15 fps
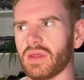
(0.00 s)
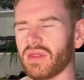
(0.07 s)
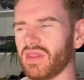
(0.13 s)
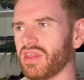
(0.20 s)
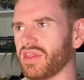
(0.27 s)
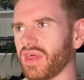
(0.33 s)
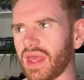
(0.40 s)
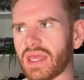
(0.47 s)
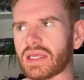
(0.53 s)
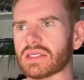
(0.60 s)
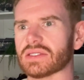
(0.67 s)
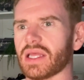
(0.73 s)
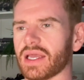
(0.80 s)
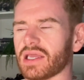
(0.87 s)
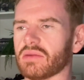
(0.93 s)
things
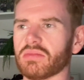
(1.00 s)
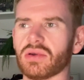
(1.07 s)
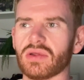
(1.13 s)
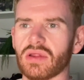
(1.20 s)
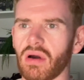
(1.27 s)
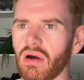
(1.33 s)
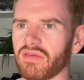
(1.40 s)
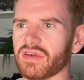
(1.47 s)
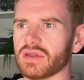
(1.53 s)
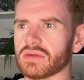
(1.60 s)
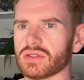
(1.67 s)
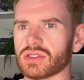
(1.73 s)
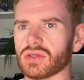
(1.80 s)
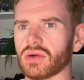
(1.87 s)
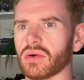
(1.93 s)
that I can put in the oven.
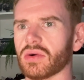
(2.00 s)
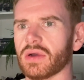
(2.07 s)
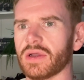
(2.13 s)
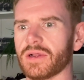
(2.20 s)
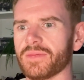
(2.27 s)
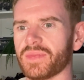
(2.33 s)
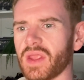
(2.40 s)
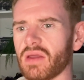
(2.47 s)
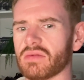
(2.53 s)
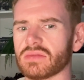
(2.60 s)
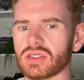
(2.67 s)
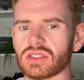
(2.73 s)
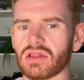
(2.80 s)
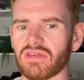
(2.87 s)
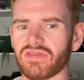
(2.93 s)
So yeah,
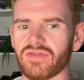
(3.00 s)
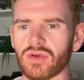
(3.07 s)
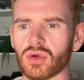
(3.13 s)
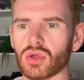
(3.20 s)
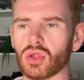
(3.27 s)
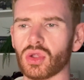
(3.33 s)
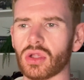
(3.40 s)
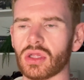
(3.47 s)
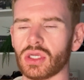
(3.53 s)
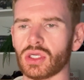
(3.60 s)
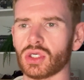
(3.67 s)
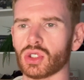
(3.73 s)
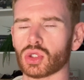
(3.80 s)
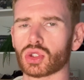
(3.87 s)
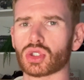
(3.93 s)
just a full,
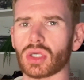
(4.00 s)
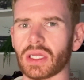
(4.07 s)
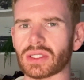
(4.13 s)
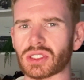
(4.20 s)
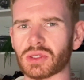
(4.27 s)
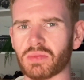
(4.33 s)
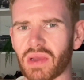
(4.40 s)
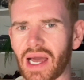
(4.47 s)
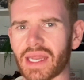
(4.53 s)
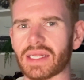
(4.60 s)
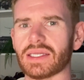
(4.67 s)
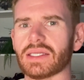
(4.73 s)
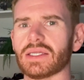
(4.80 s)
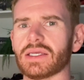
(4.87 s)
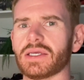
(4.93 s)

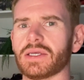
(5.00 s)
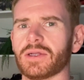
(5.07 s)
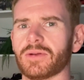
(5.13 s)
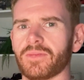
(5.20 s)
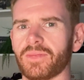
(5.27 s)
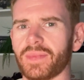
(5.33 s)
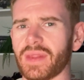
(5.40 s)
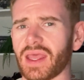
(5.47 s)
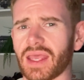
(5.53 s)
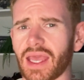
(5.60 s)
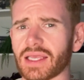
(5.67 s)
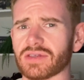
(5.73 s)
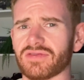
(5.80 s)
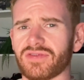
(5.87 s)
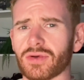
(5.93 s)
transparent, I
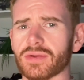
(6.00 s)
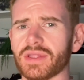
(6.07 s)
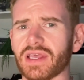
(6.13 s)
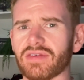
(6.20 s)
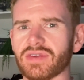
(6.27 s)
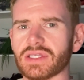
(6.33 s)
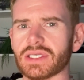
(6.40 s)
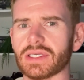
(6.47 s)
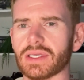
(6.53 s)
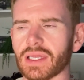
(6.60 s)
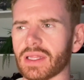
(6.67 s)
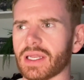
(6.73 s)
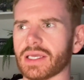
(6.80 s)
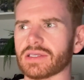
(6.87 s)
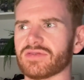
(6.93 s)
guess, full day of eating in
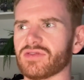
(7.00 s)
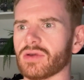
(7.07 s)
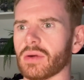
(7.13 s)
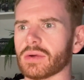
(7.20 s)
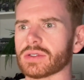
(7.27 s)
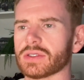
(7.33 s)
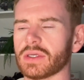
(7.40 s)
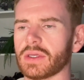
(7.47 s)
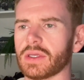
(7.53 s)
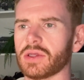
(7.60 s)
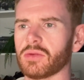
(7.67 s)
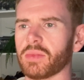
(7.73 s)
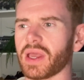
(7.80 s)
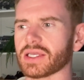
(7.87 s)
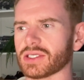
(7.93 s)
the next few hours,
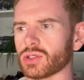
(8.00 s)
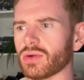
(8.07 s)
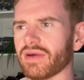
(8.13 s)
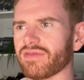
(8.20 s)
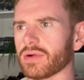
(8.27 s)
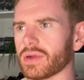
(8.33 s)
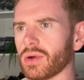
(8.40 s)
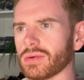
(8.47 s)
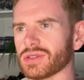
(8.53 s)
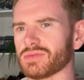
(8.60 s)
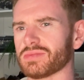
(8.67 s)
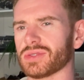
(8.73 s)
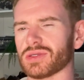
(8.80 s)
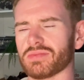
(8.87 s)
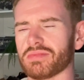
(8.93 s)
because I know everyone always
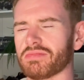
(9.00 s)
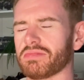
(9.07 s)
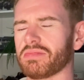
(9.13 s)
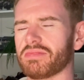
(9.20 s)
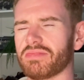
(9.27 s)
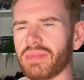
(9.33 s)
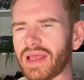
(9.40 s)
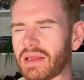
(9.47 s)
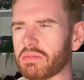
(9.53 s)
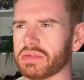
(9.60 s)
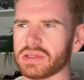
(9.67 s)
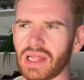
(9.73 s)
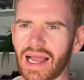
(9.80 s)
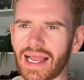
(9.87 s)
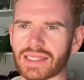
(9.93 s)
just like
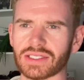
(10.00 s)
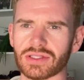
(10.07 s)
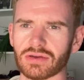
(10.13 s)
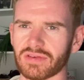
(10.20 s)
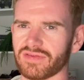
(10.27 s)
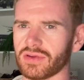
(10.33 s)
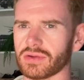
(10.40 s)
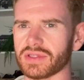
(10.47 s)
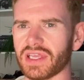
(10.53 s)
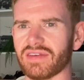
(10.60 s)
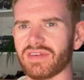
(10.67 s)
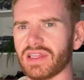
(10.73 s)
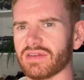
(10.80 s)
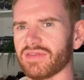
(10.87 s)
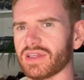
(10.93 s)
plans their full day of
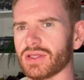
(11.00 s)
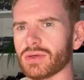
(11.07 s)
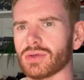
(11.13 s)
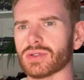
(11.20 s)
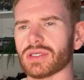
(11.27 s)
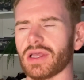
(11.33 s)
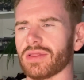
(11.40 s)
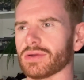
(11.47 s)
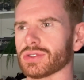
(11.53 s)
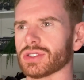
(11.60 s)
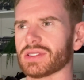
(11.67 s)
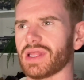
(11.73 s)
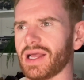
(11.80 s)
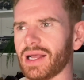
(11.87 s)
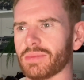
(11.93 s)
eating videos and they're
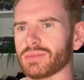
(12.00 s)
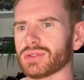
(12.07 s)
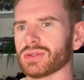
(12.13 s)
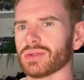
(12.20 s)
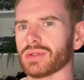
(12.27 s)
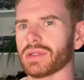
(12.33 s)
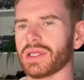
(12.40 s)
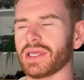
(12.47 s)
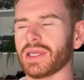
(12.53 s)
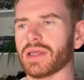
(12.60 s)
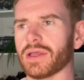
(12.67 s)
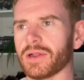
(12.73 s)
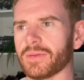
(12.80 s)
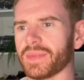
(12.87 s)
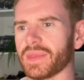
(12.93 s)
just absolutely
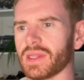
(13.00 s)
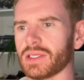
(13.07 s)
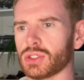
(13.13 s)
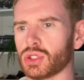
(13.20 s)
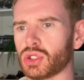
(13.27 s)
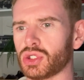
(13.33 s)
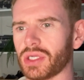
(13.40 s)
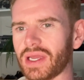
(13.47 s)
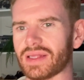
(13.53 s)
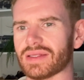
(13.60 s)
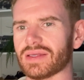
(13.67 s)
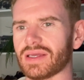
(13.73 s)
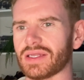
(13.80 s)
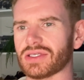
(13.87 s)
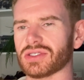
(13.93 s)
shit,
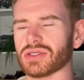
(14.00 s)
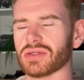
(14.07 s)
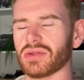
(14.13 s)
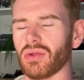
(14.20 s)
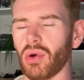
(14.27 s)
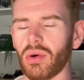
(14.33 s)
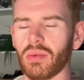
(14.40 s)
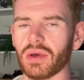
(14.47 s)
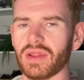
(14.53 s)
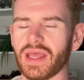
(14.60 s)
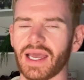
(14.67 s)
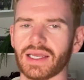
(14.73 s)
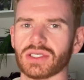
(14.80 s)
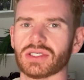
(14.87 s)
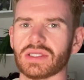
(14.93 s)
and it's just not what they
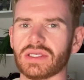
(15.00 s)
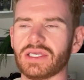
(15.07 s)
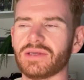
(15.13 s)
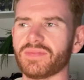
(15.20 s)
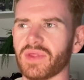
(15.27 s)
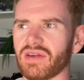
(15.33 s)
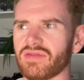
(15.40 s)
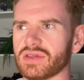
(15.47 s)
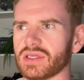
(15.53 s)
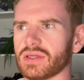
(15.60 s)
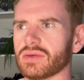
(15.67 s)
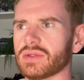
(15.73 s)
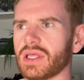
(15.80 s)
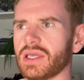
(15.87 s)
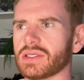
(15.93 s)
actually eat every
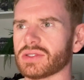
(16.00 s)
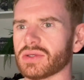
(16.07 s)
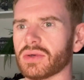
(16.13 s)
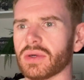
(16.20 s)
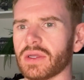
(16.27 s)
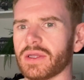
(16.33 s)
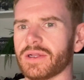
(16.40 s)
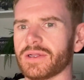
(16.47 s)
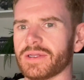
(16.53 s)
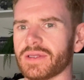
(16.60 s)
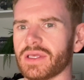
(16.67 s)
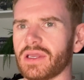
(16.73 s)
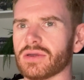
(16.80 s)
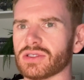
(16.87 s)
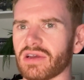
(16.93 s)
single day. So
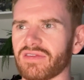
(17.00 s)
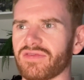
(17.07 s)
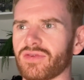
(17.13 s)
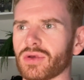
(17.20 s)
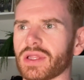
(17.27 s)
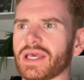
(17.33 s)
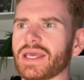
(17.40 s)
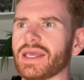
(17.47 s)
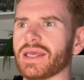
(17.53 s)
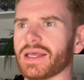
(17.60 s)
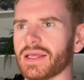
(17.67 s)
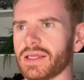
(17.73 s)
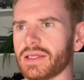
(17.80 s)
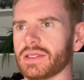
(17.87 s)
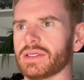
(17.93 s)
here's a fully
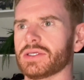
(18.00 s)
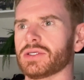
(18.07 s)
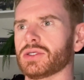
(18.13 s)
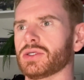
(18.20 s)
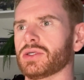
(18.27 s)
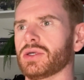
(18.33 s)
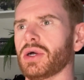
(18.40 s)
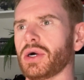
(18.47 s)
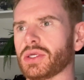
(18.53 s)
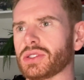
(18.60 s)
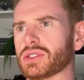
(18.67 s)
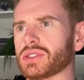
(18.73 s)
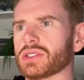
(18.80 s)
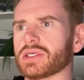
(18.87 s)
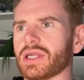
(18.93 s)

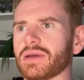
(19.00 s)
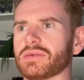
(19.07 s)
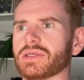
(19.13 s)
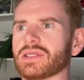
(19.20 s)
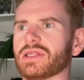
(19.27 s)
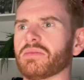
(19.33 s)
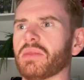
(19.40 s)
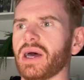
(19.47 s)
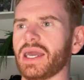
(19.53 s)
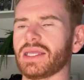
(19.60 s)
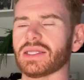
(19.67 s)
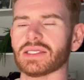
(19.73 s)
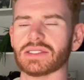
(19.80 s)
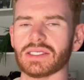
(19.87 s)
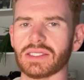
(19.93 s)
unscripted,
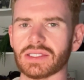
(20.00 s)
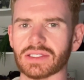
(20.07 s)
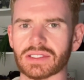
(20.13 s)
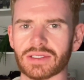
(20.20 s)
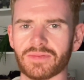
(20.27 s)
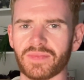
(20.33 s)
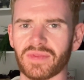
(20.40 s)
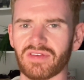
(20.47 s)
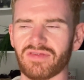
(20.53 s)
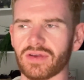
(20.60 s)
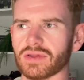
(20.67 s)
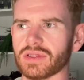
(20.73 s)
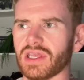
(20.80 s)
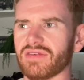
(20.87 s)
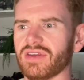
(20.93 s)
behind the scenes
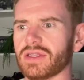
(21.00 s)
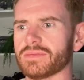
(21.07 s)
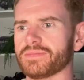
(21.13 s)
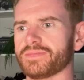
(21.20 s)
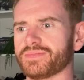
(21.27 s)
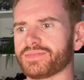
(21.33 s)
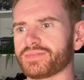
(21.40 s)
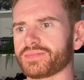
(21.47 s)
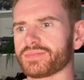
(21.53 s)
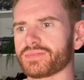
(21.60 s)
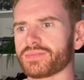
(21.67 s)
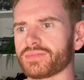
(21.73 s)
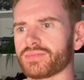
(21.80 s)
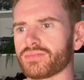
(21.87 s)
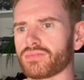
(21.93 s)
full day of eating.
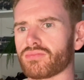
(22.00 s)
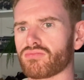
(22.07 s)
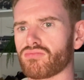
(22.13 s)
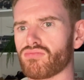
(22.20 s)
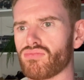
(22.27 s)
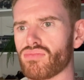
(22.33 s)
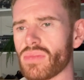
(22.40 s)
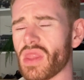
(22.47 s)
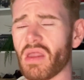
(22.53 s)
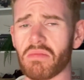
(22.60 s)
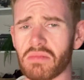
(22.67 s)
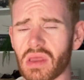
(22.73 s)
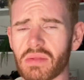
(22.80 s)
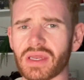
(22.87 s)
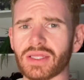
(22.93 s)

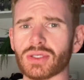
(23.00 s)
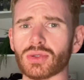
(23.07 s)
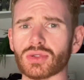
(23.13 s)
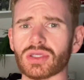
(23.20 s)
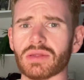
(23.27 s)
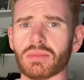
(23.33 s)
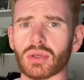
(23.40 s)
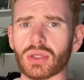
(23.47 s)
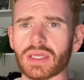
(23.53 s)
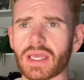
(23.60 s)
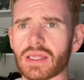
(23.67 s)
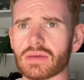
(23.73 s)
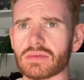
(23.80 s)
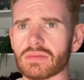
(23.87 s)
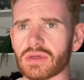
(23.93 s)
Maybe need to go to the pool
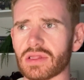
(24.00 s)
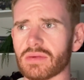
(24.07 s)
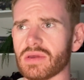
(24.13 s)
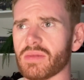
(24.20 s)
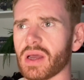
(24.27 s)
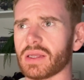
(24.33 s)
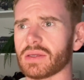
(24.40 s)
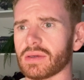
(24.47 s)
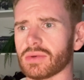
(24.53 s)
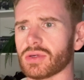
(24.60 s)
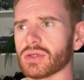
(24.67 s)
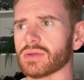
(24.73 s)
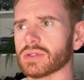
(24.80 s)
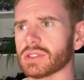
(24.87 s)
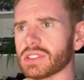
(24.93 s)
again with the wee man. I'm going to
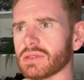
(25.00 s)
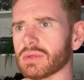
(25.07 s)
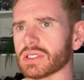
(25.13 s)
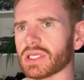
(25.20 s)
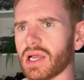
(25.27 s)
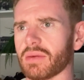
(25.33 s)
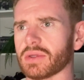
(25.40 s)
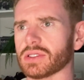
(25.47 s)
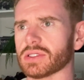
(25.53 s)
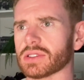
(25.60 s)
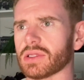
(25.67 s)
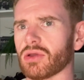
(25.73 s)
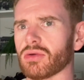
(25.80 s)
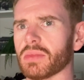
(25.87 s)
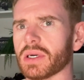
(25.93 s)
go and see what's happening just
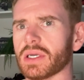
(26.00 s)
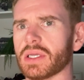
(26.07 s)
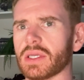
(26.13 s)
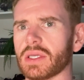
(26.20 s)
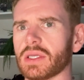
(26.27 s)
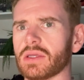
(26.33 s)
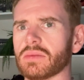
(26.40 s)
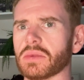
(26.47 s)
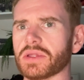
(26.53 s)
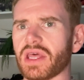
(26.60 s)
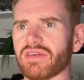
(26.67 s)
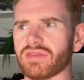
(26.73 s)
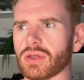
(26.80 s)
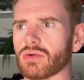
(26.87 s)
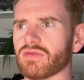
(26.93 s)
now, but we'll
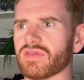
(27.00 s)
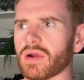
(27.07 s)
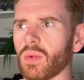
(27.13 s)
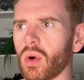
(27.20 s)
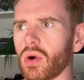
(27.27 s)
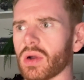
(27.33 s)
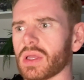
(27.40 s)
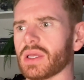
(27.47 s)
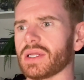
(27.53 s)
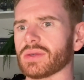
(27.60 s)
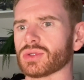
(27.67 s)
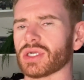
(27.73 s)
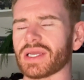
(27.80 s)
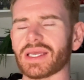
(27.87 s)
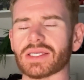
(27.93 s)
definitely go for a walk and I'll
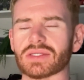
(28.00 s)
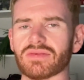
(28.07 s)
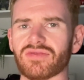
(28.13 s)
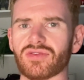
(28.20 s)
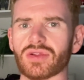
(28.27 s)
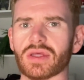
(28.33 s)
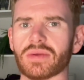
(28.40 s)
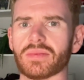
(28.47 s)
try and get some food in.